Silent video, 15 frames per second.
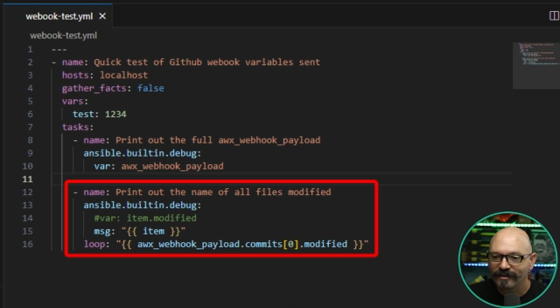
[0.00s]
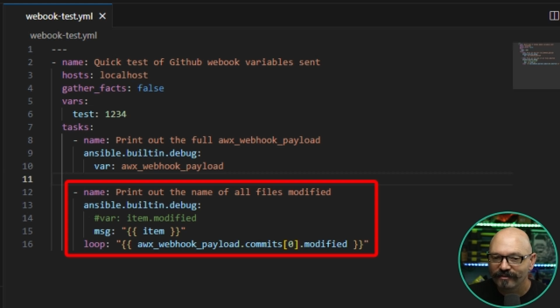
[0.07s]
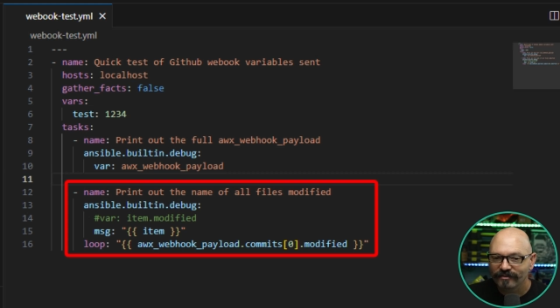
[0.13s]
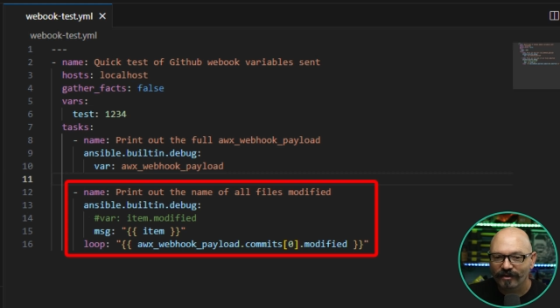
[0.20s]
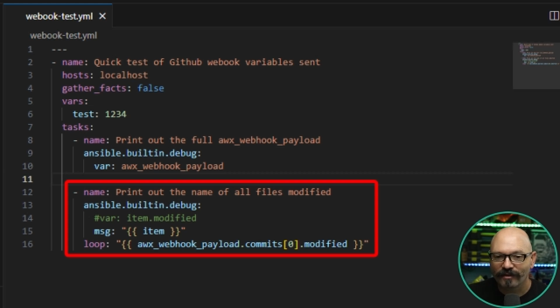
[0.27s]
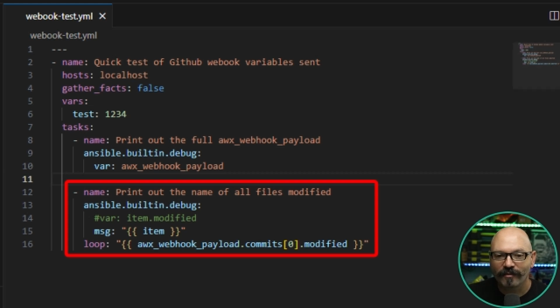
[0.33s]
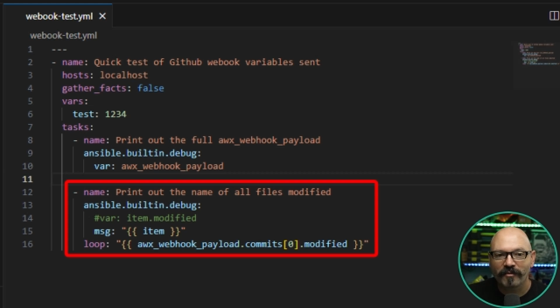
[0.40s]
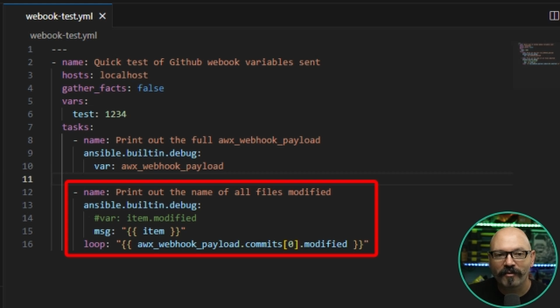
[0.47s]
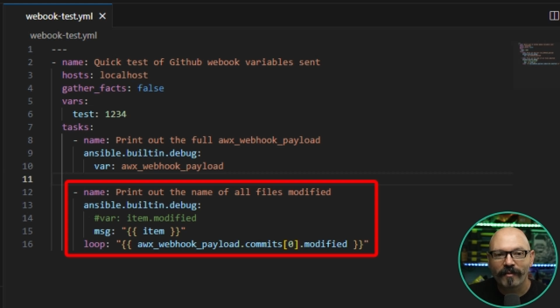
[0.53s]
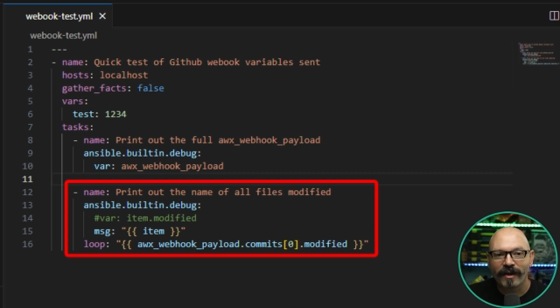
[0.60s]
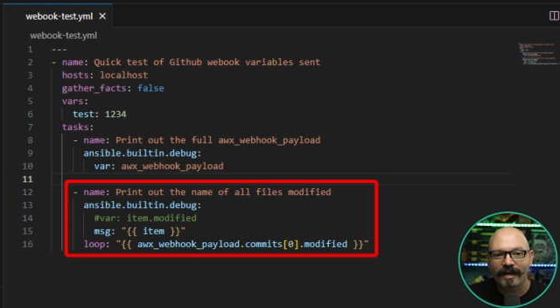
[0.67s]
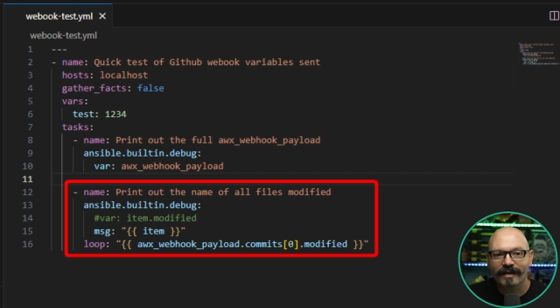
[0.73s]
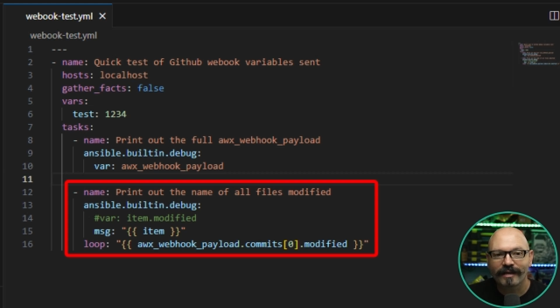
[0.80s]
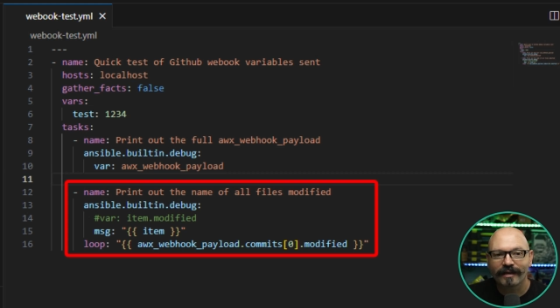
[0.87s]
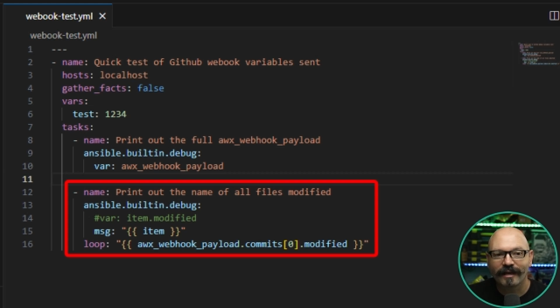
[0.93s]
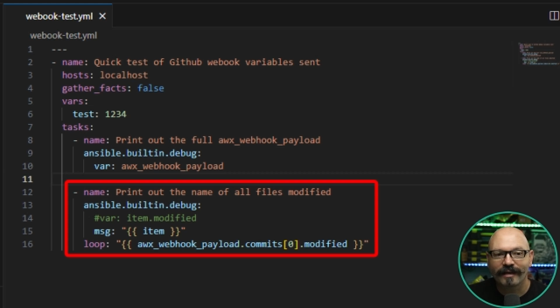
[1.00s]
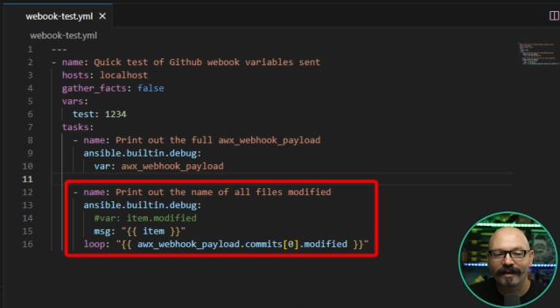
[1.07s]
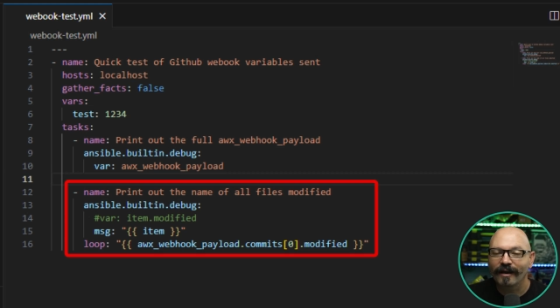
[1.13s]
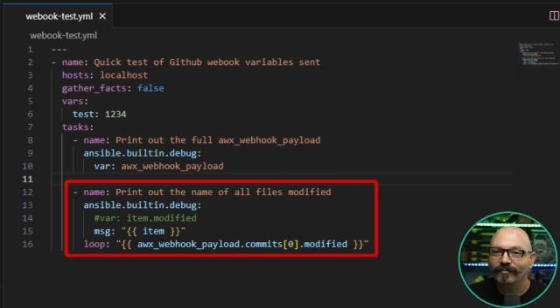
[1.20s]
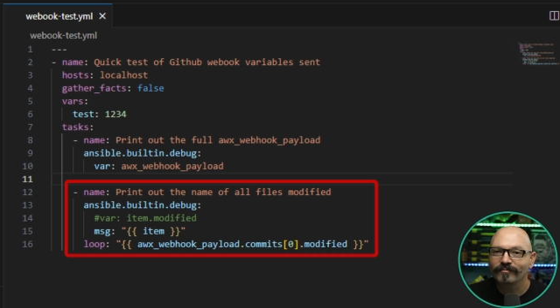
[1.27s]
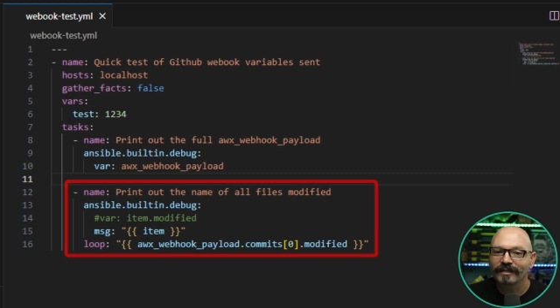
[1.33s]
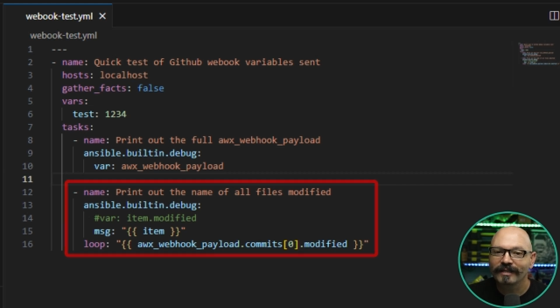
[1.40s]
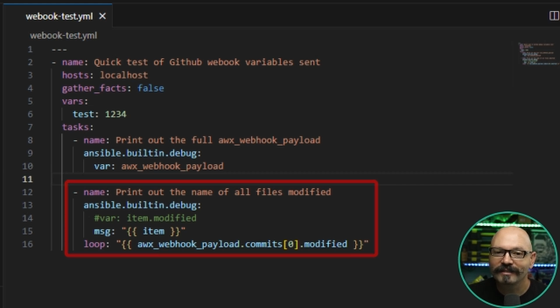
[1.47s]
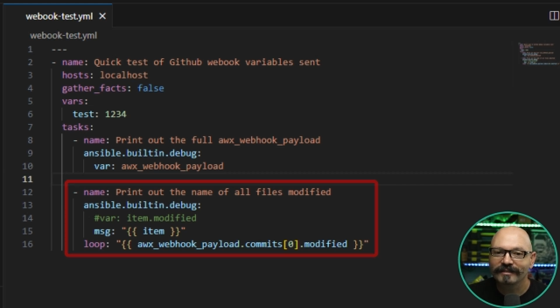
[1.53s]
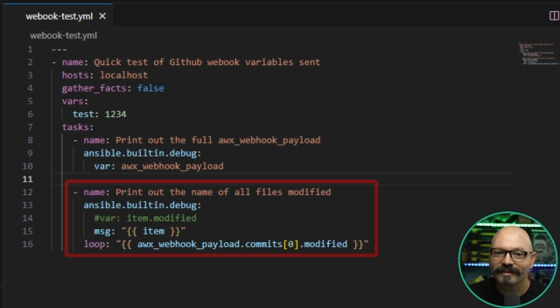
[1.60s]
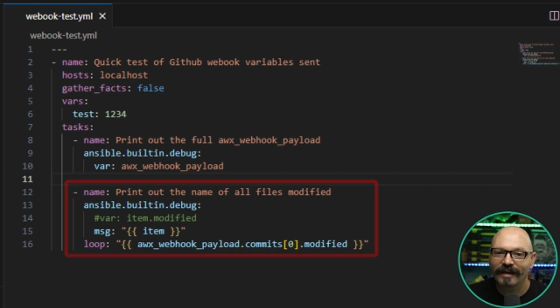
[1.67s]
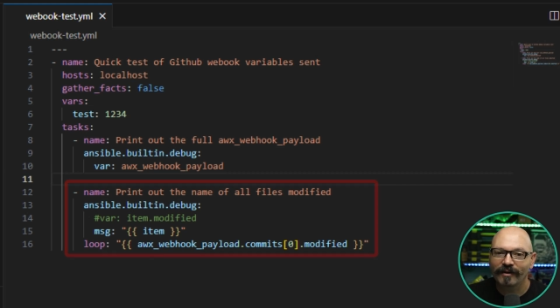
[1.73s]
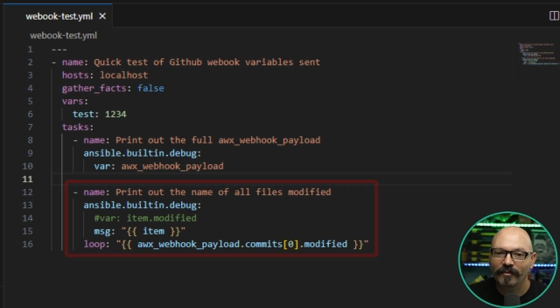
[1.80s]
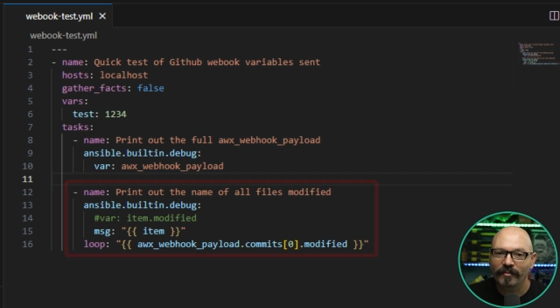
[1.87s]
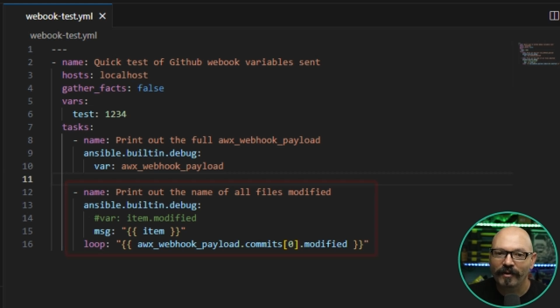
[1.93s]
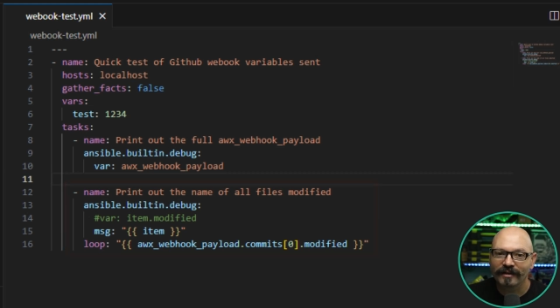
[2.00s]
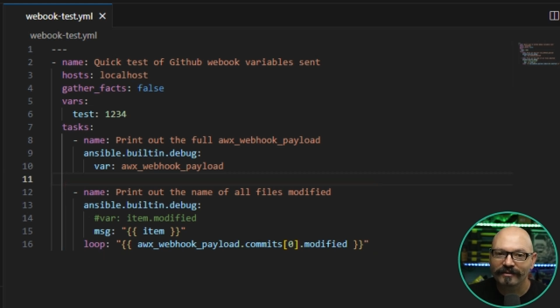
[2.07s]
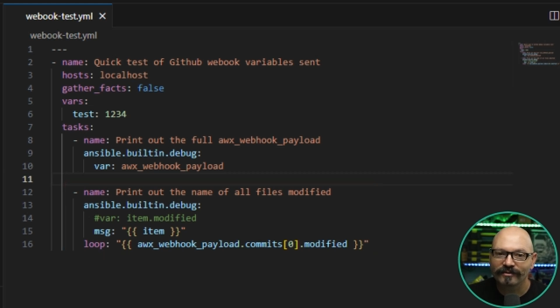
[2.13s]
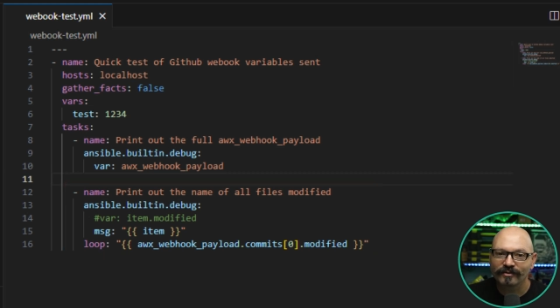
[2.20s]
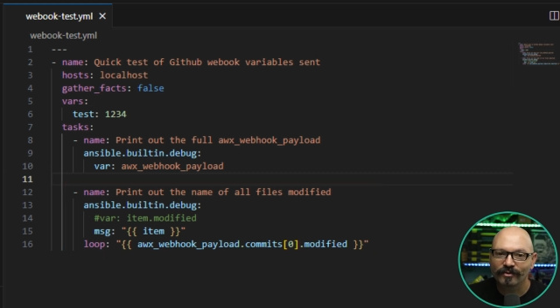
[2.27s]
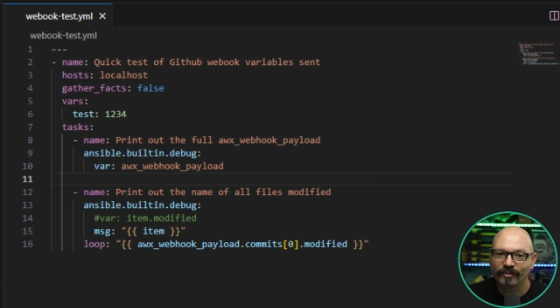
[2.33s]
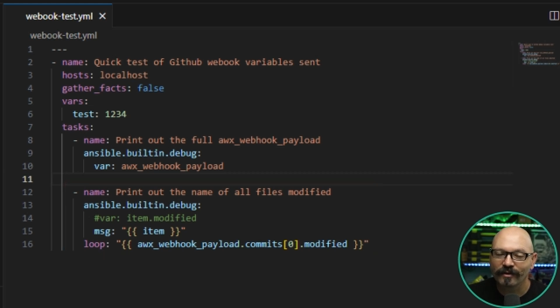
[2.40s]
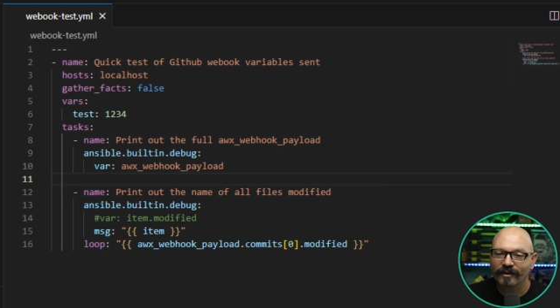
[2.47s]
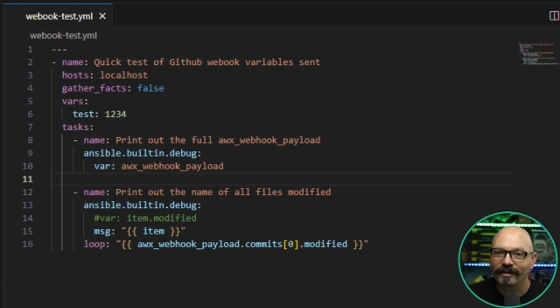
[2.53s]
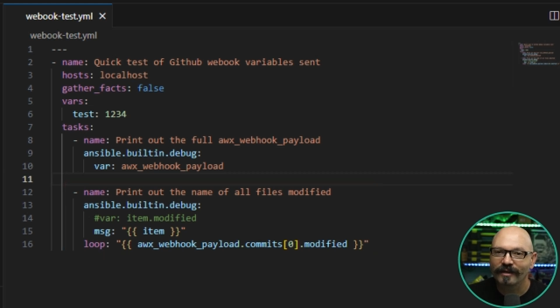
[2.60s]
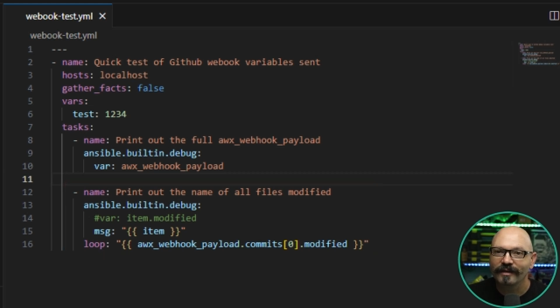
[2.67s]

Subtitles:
So let me make an update to that repository,